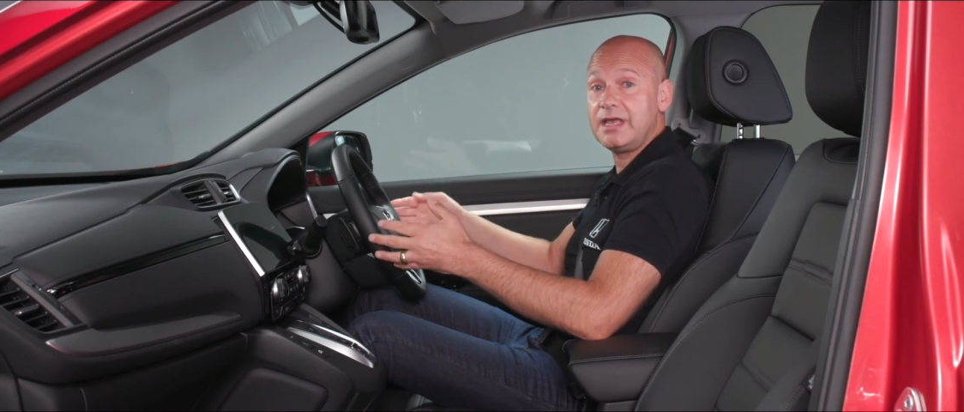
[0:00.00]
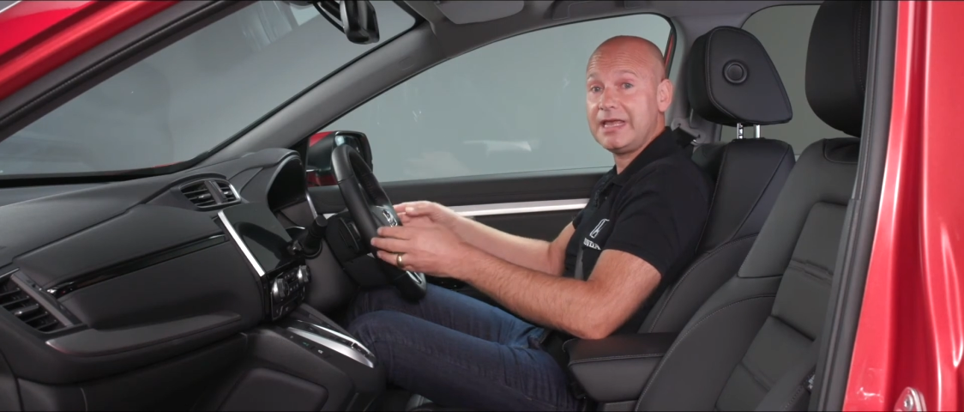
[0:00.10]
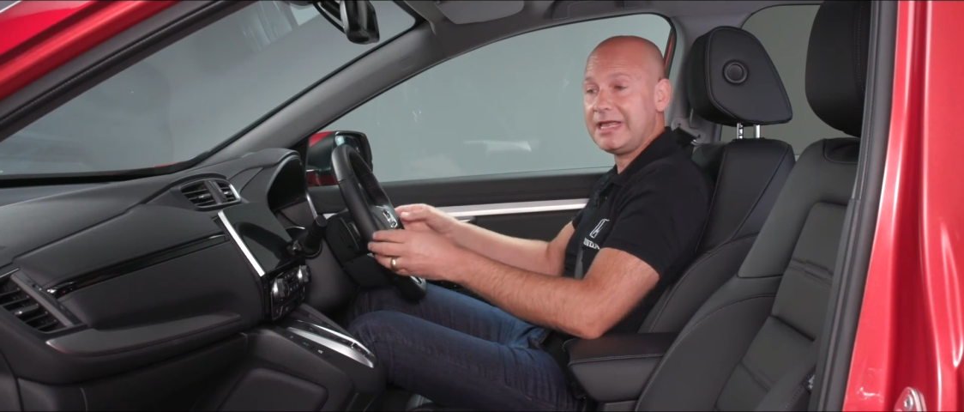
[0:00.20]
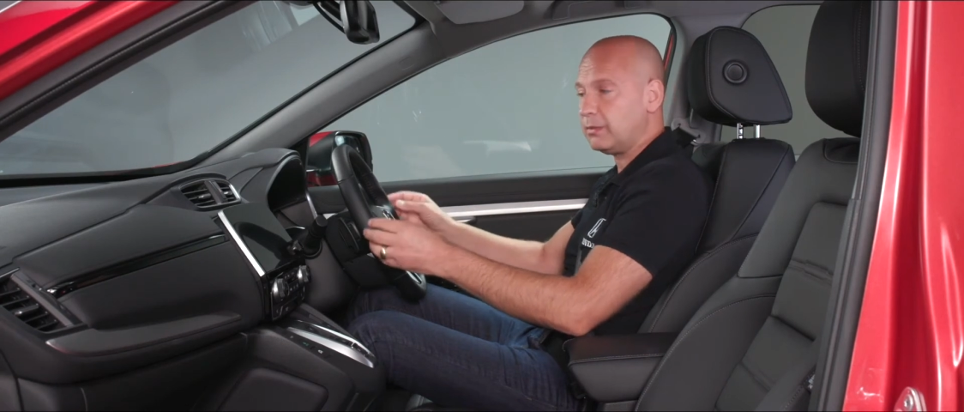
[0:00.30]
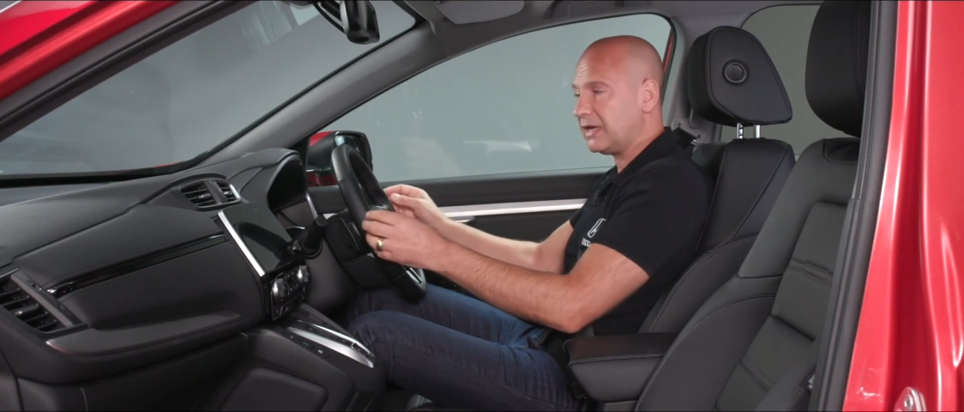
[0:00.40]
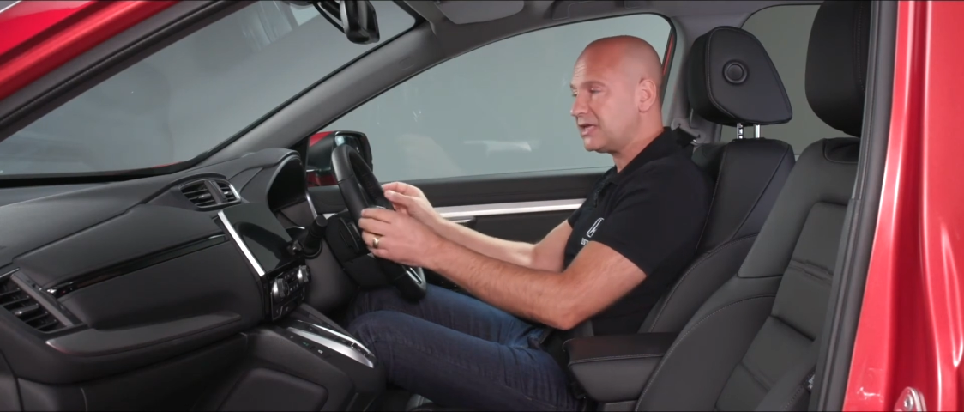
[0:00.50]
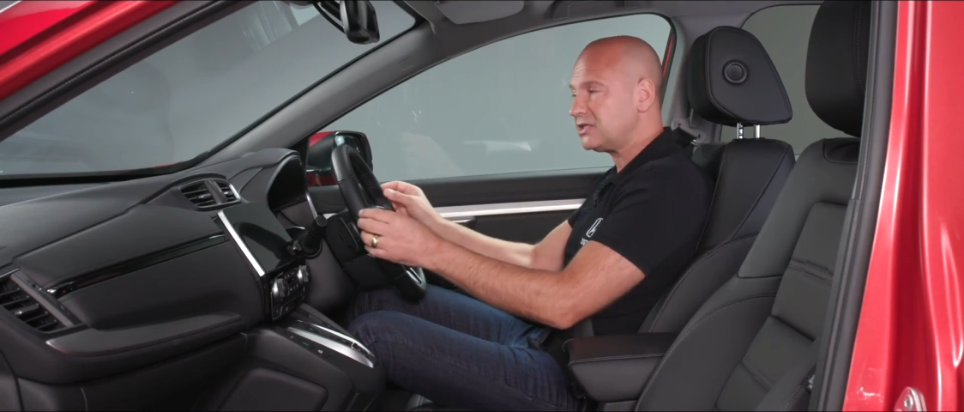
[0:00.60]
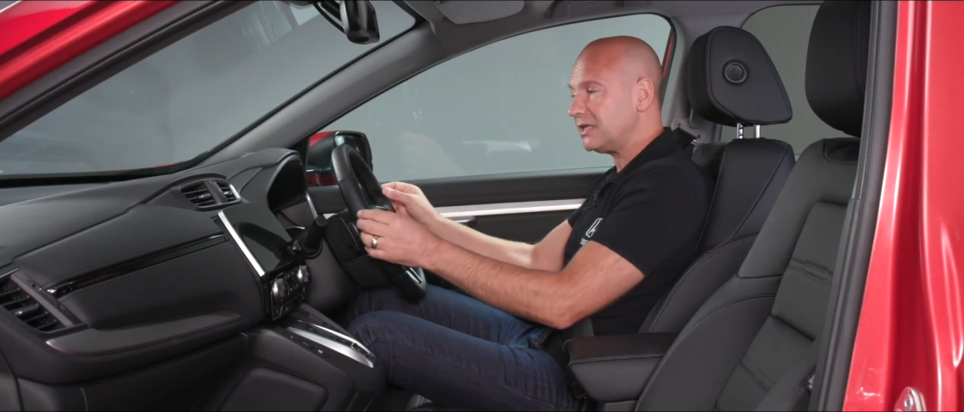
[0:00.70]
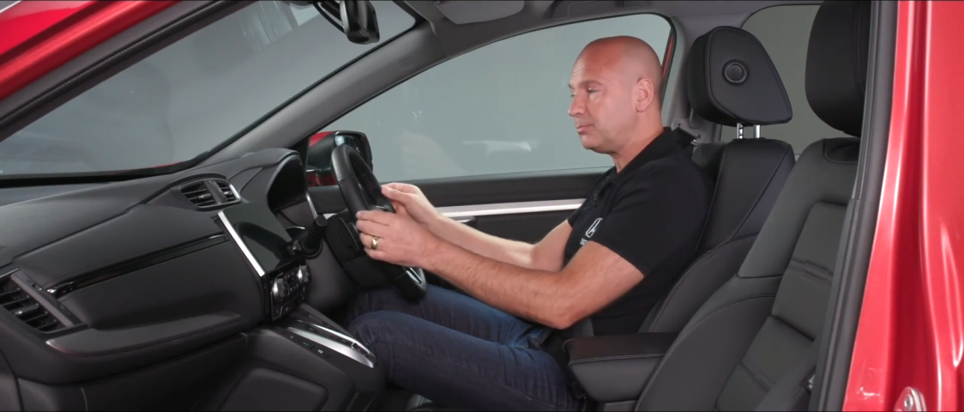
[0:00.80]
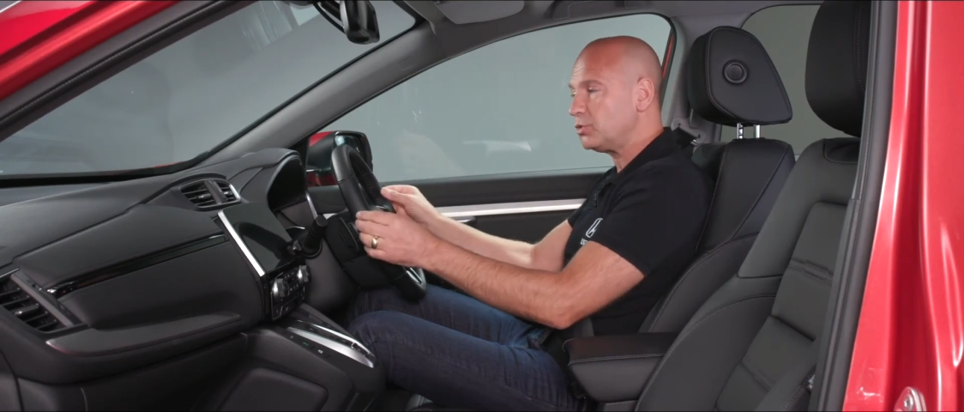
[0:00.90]
it will
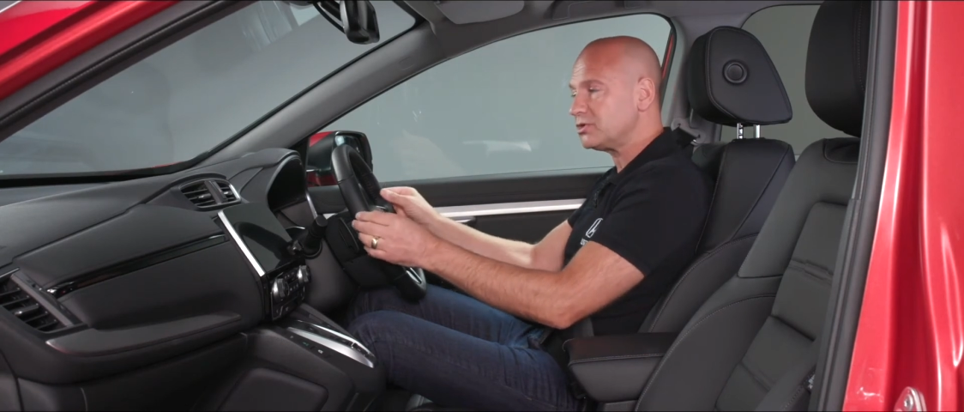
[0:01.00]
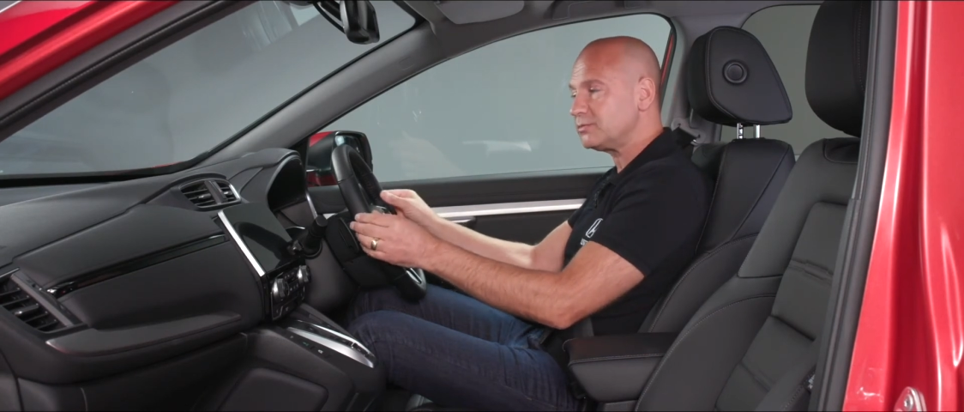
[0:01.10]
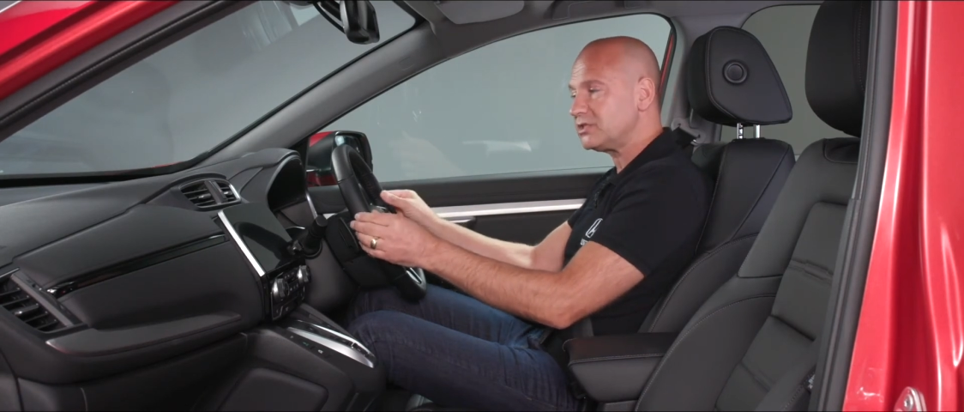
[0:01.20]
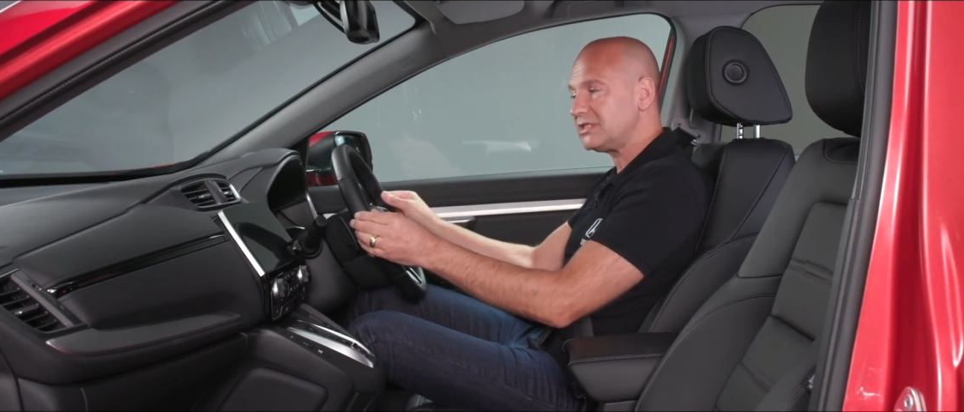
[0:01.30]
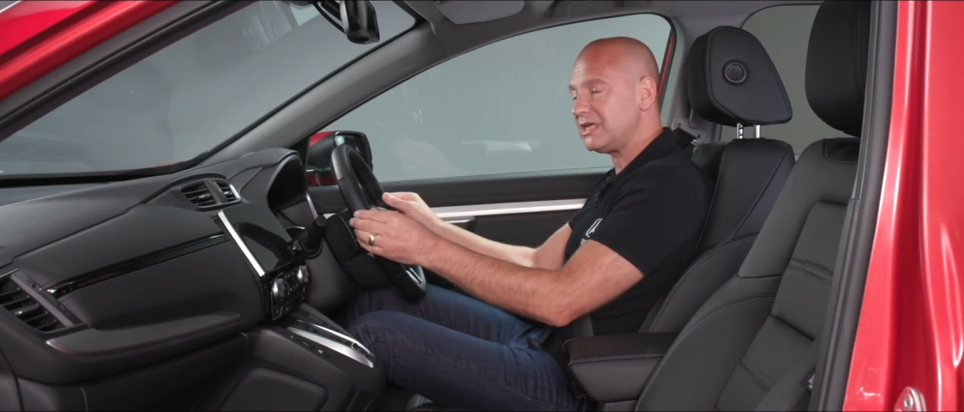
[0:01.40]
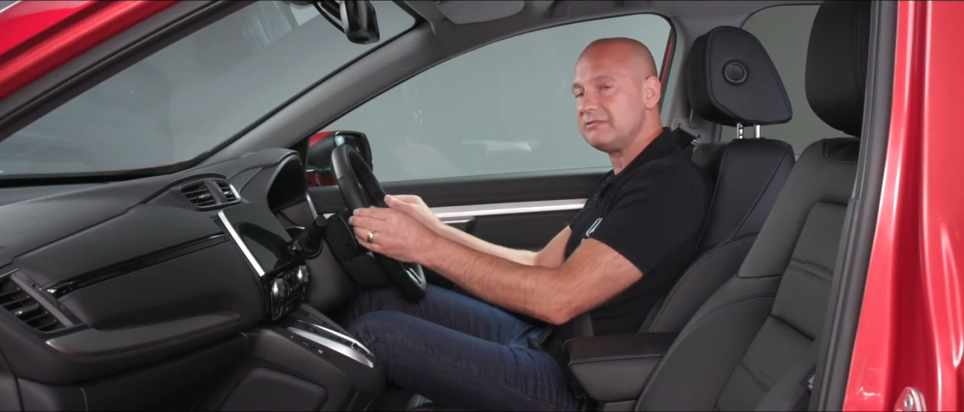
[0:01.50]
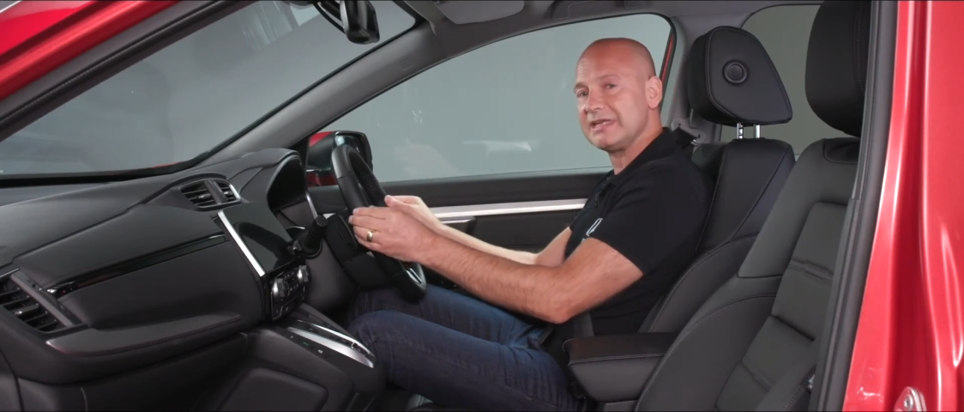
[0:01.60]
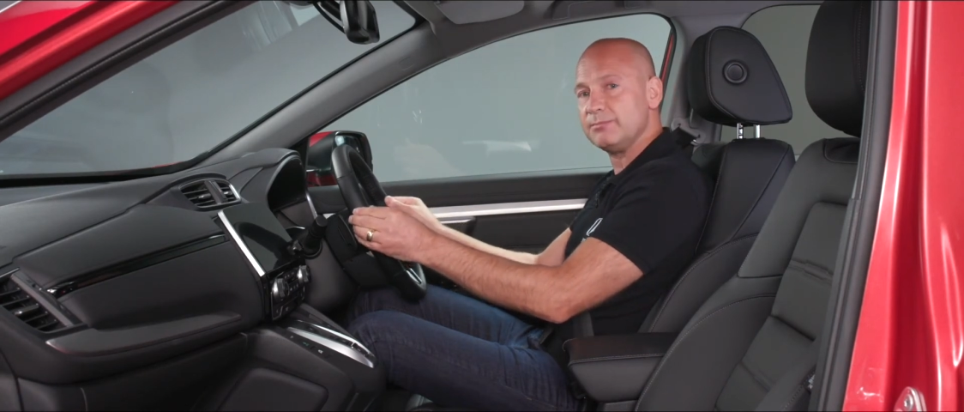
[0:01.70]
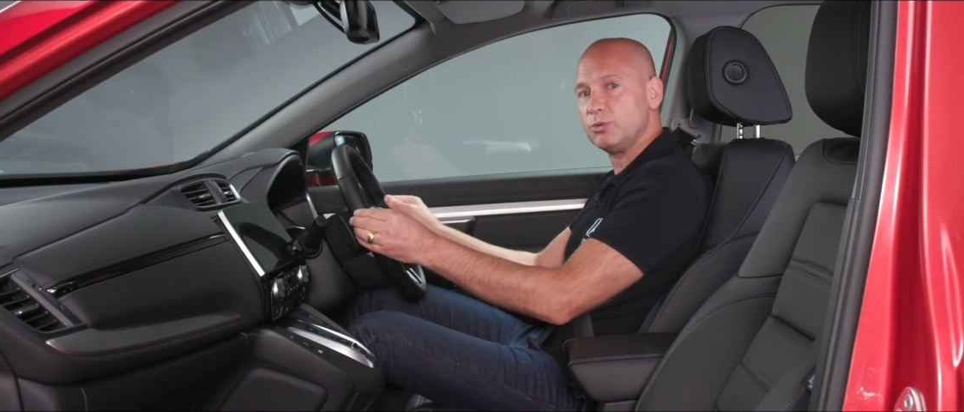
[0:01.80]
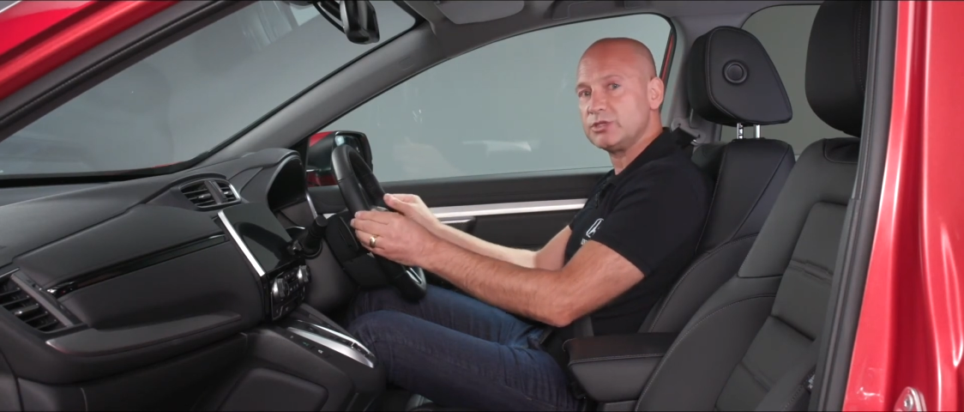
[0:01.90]
actually put some steering
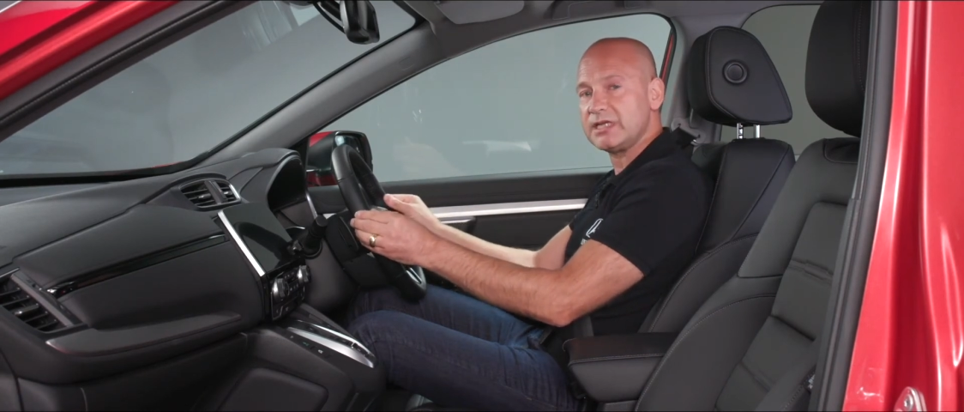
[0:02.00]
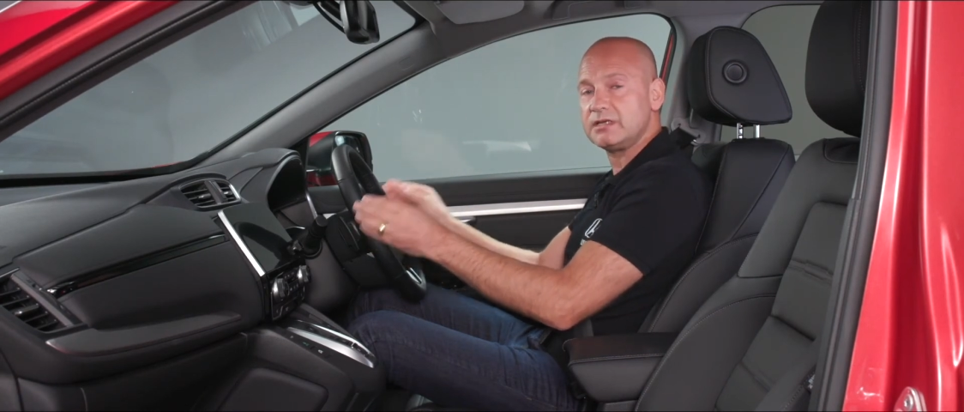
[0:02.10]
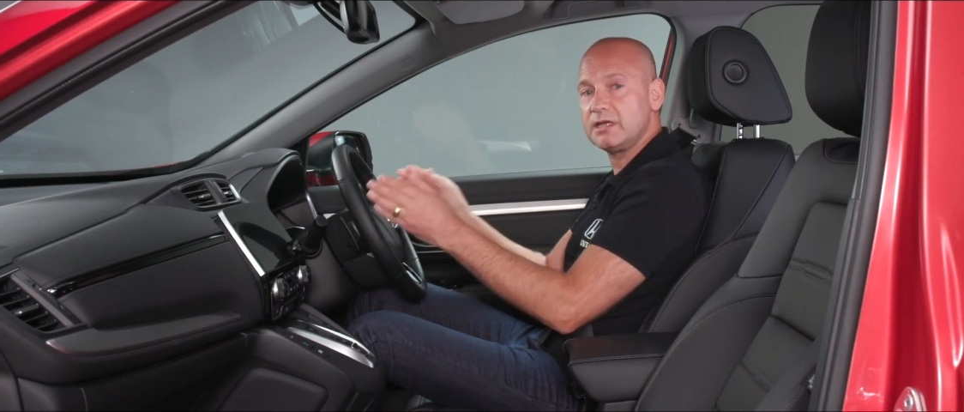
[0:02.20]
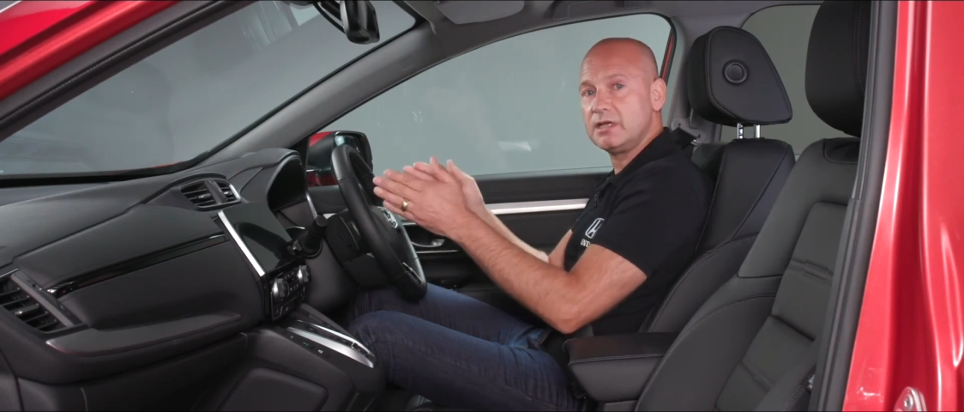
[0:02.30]
input in